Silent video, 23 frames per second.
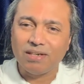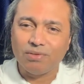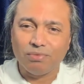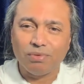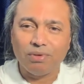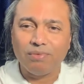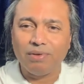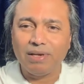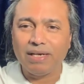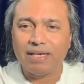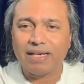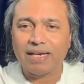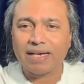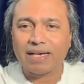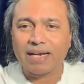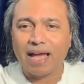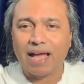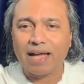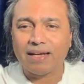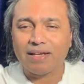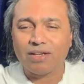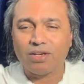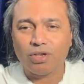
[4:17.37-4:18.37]
we will get
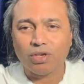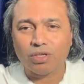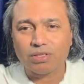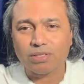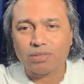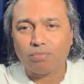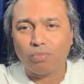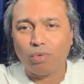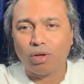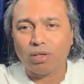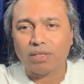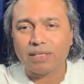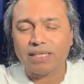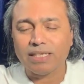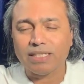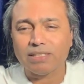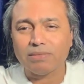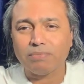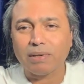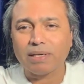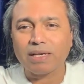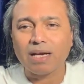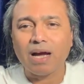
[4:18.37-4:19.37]
angry on small
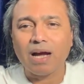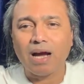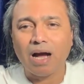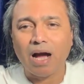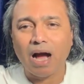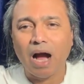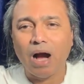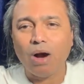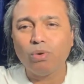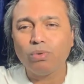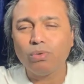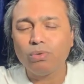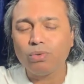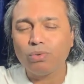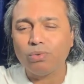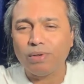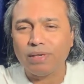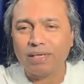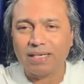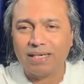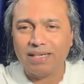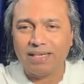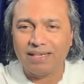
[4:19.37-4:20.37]
things but how
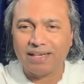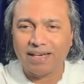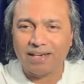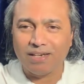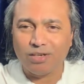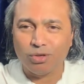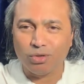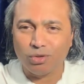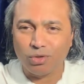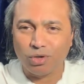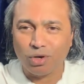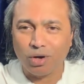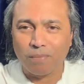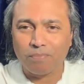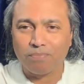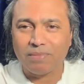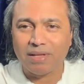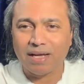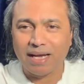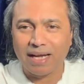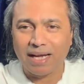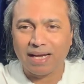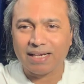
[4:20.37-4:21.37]
quickly can you drop
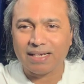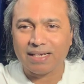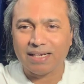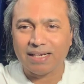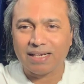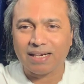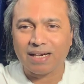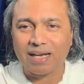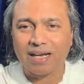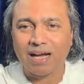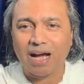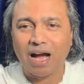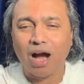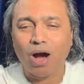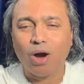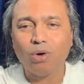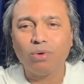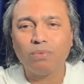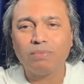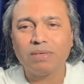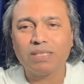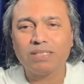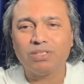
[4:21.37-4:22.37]
the anger how
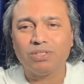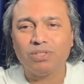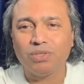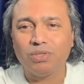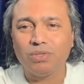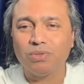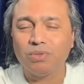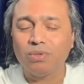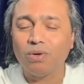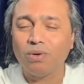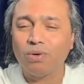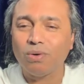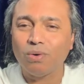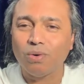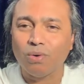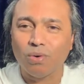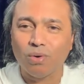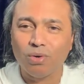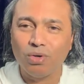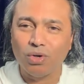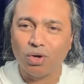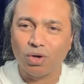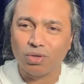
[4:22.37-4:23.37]
much do you
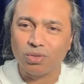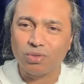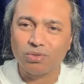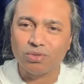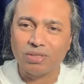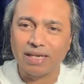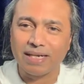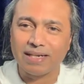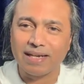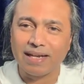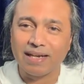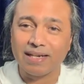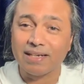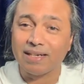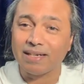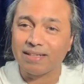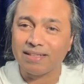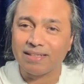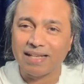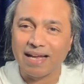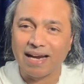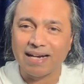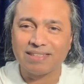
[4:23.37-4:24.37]
hold on to that anger
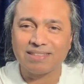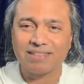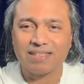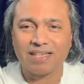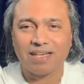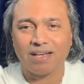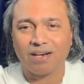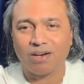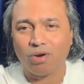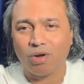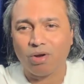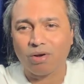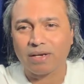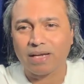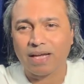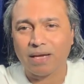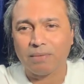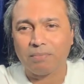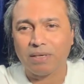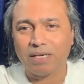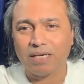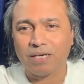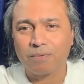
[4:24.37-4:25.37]
that's a wrong
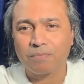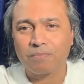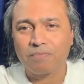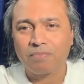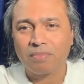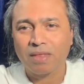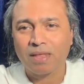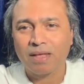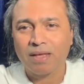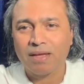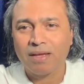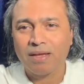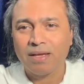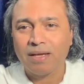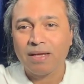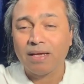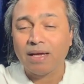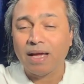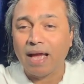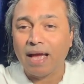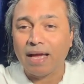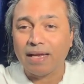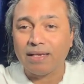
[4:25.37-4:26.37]
habit
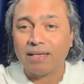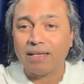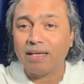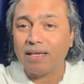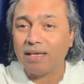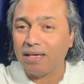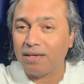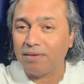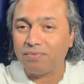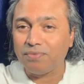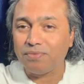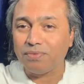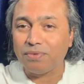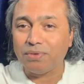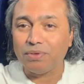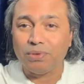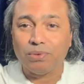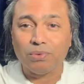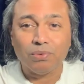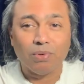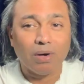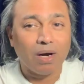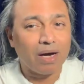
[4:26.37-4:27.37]
and if
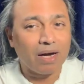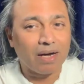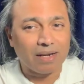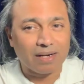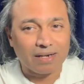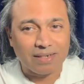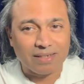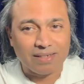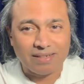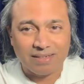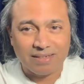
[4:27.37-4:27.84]
you are